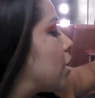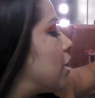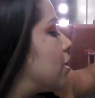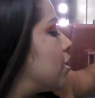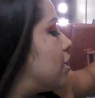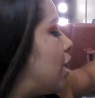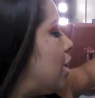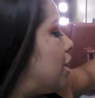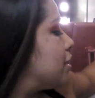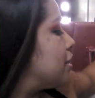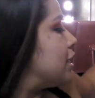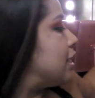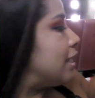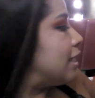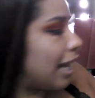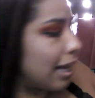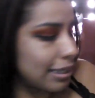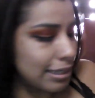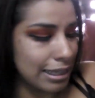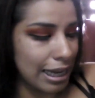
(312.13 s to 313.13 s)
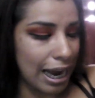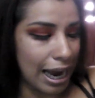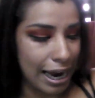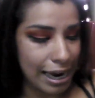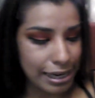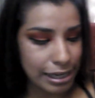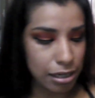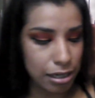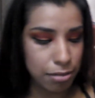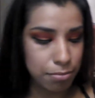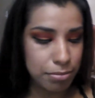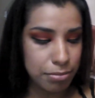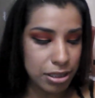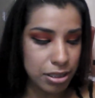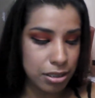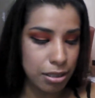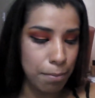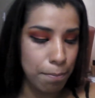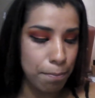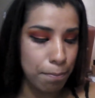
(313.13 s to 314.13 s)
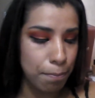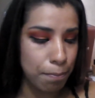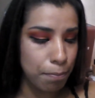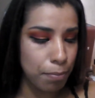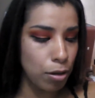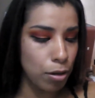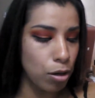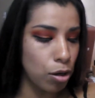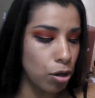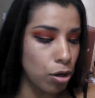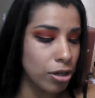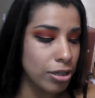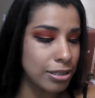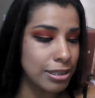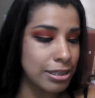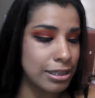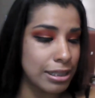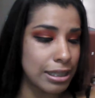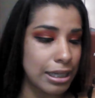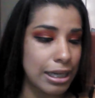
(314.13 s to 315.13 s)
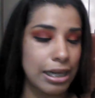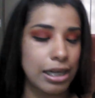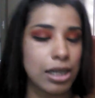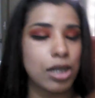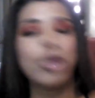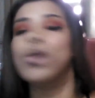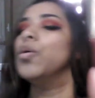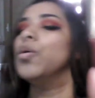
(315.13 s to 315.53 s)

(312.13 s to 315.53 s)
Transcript: Now the next item is the Plore Stick.